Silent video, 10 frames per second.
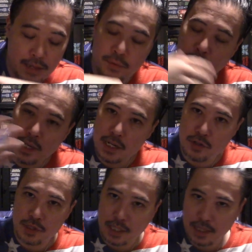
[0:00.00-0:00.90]
One
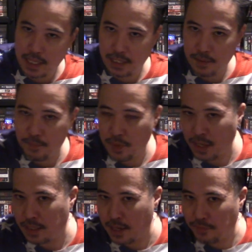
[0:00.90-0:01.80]
interesting thing,
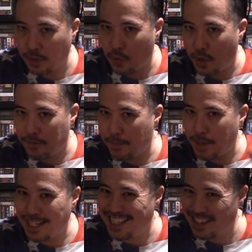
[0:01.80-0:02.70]
and definitely one of the
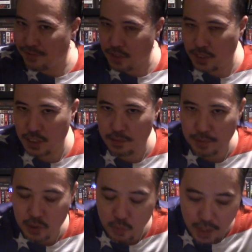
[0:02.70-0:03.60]
big differences
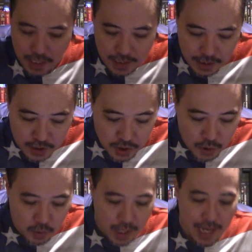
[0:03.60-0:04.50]
between the
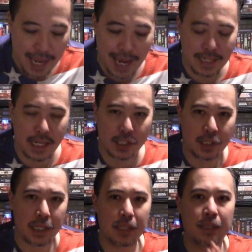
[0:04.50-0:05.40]
two,
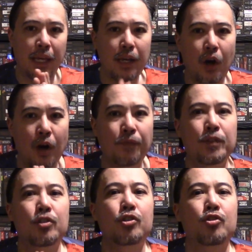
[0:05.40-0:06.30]
ADHD, they often
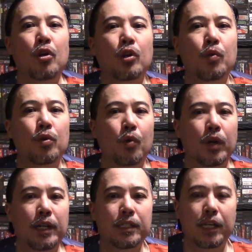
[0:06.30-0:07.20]
struggle with
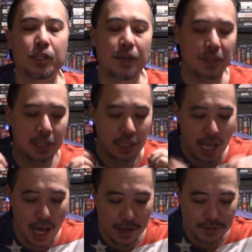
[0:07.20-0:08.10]
organization. They have a
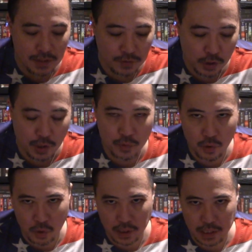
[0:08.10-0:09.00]
lot of difficulty with
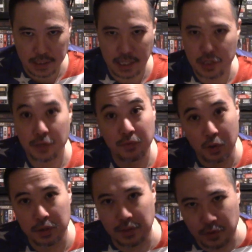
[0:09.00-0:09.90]
organization. Of
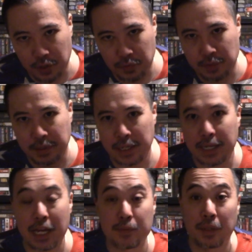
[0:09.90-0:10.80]
course, difficulty with completing
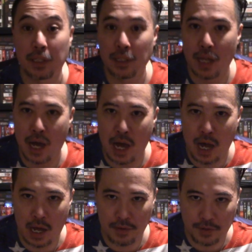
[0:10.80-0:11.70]
tasks, but a
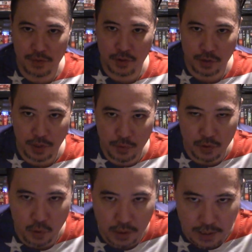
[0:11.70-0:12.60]
lot of difficulty with
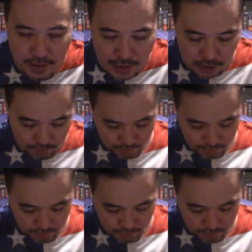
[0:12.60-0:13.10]
organization.